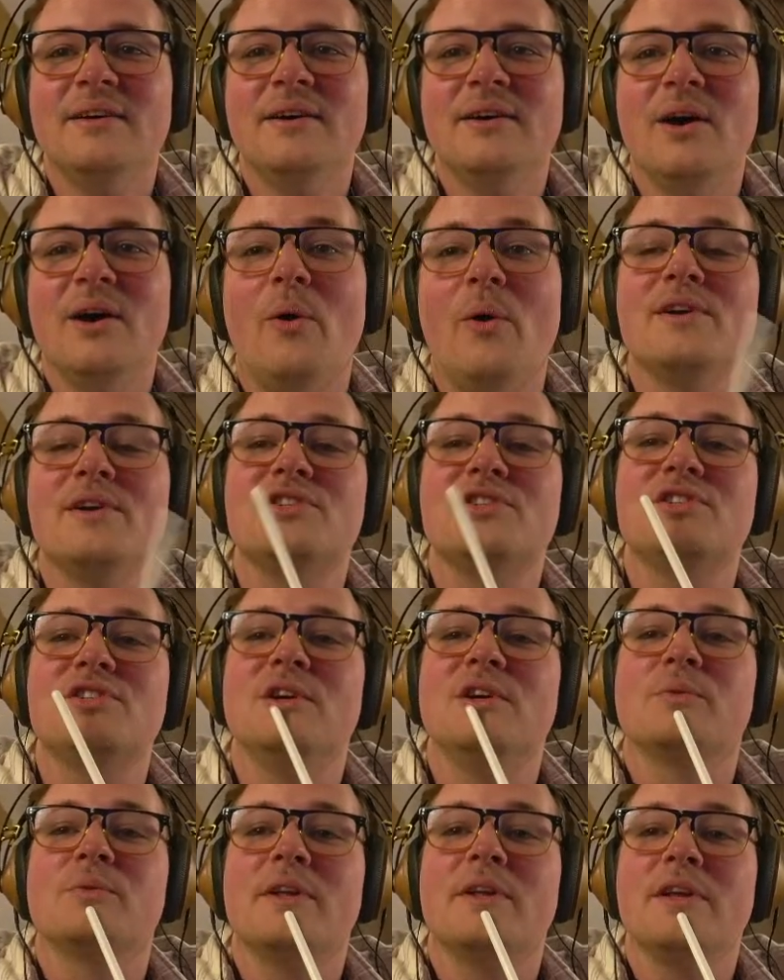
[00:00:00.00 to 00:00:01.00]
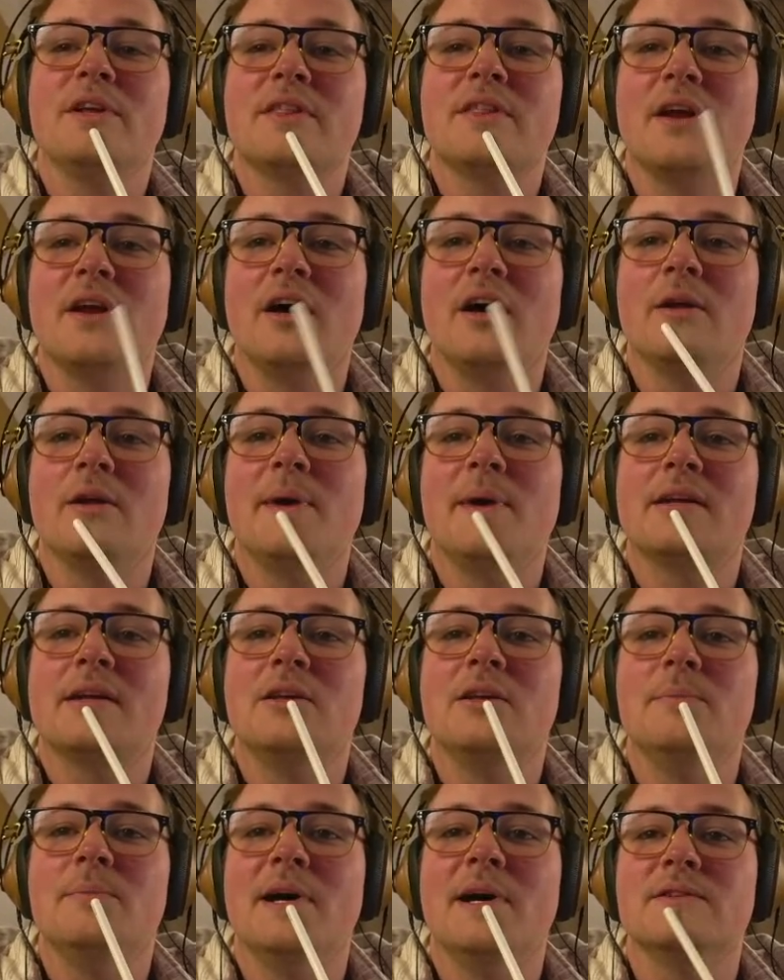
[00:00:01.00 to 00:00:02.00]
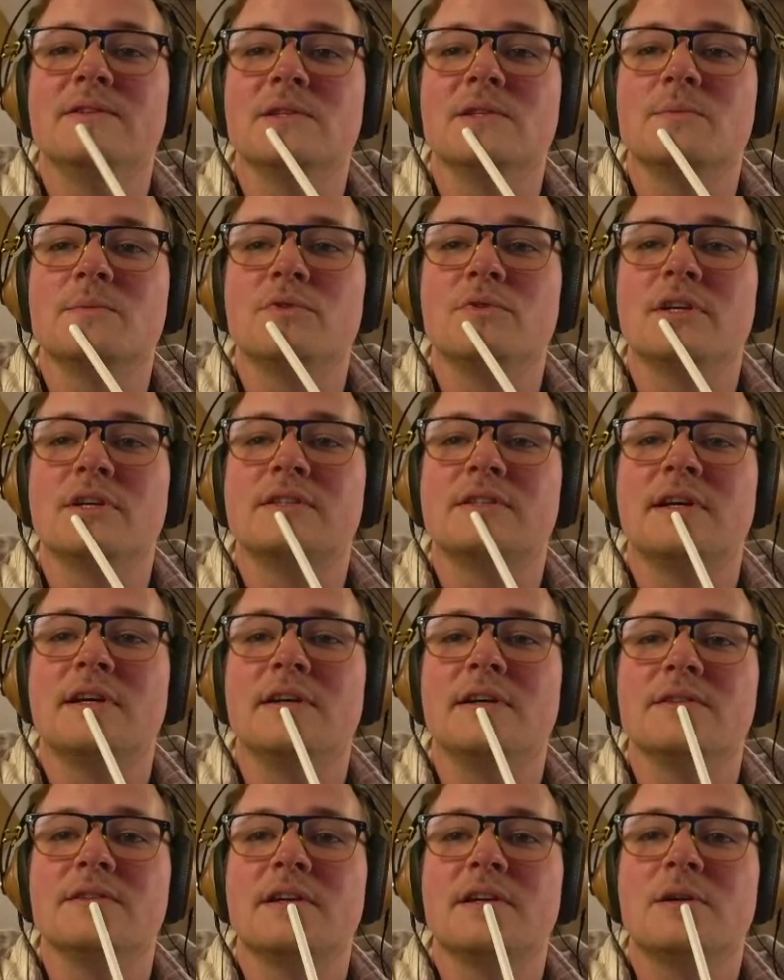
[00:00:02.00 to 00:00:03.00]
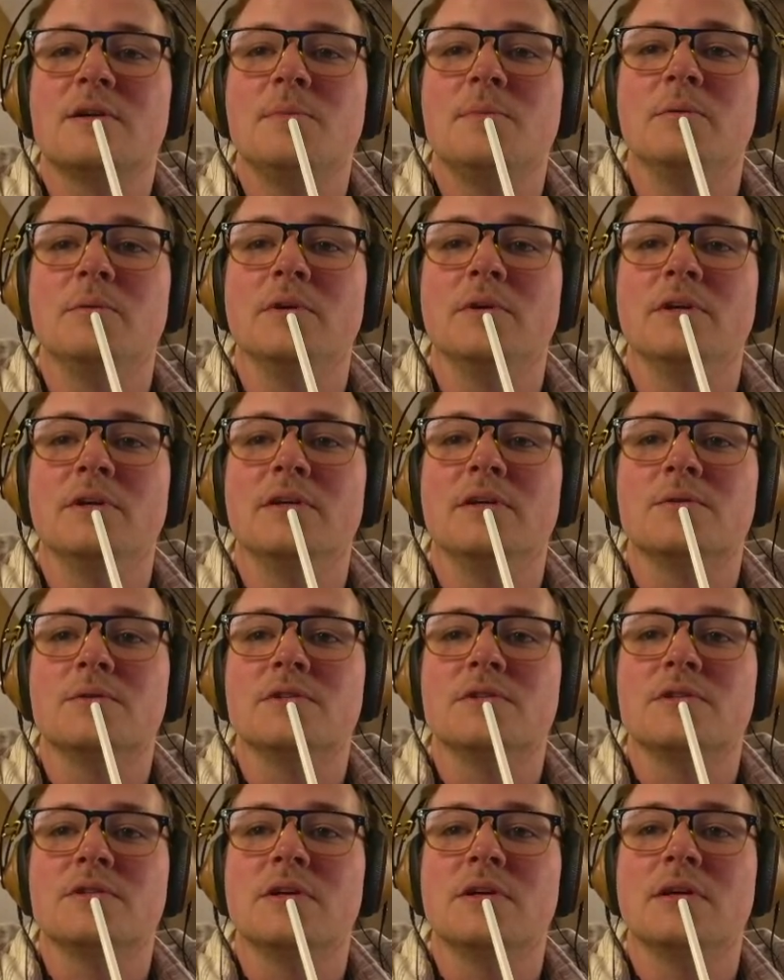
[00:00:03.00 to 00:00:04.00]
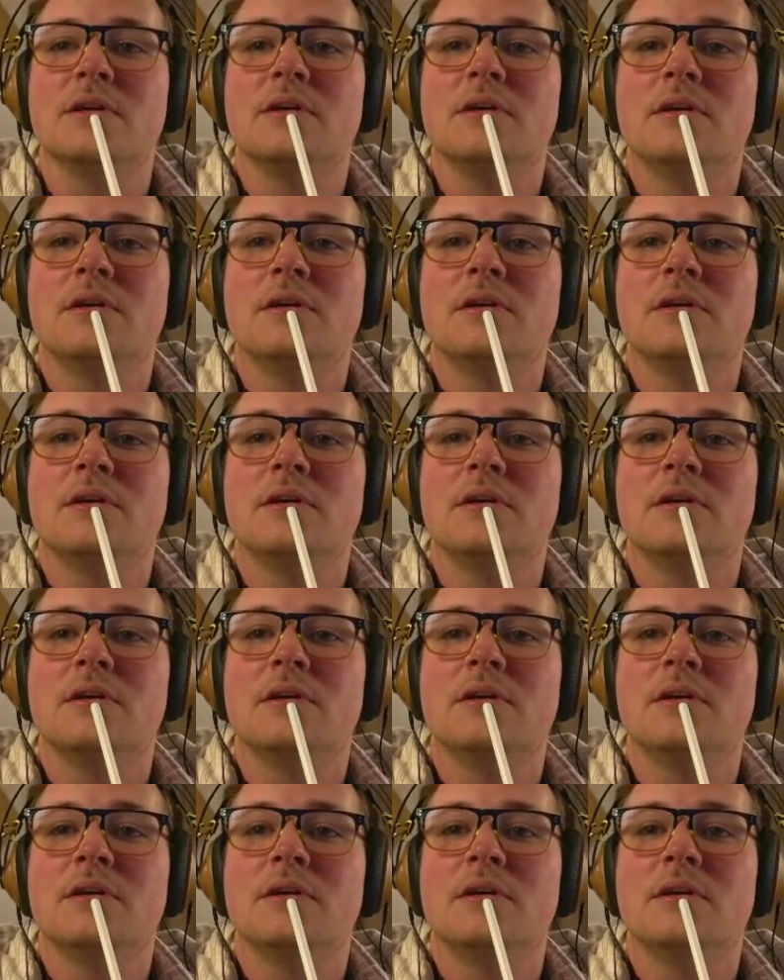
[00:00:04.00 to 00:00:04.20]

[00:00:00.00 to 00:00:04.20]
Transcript: Oh, a shield relic that automatically bounces projectiles. That could be really interesting.